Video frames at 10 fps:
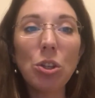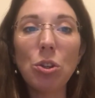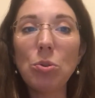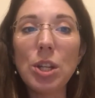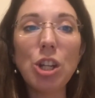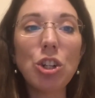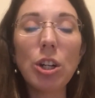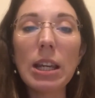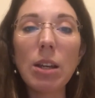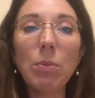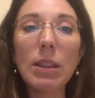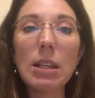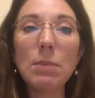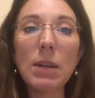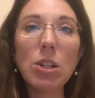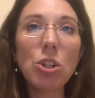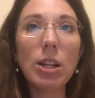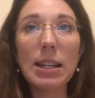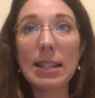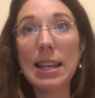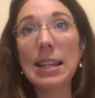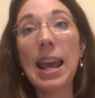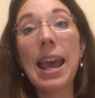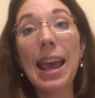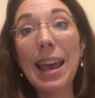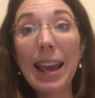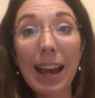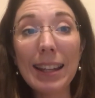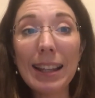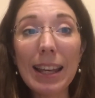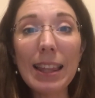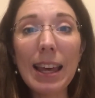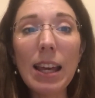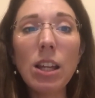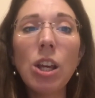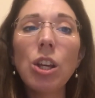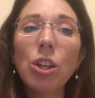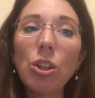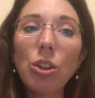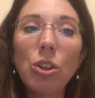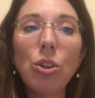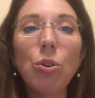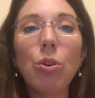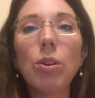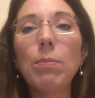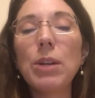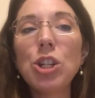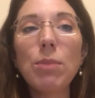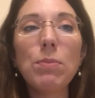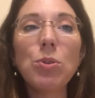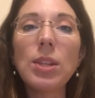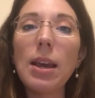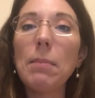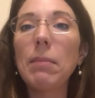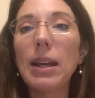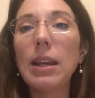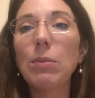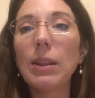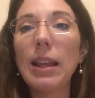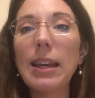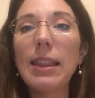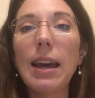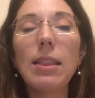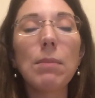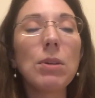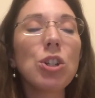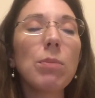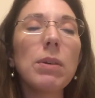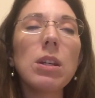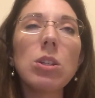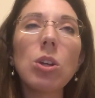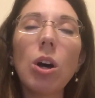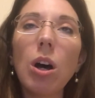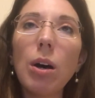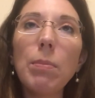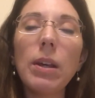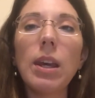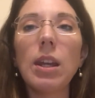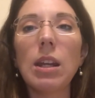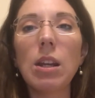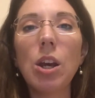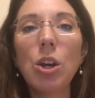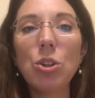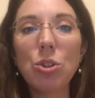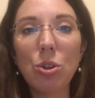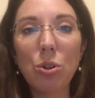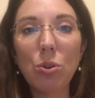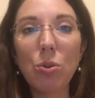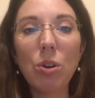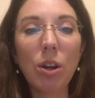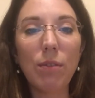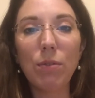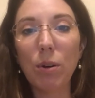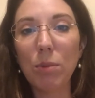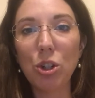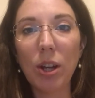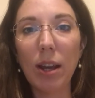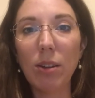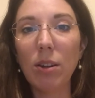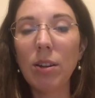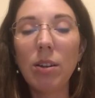You teach your kid what this means. Your kid says, hey, I'd like that. You go to the bishop, you say, my kid would like that. The bishop is obligated to confirm your child.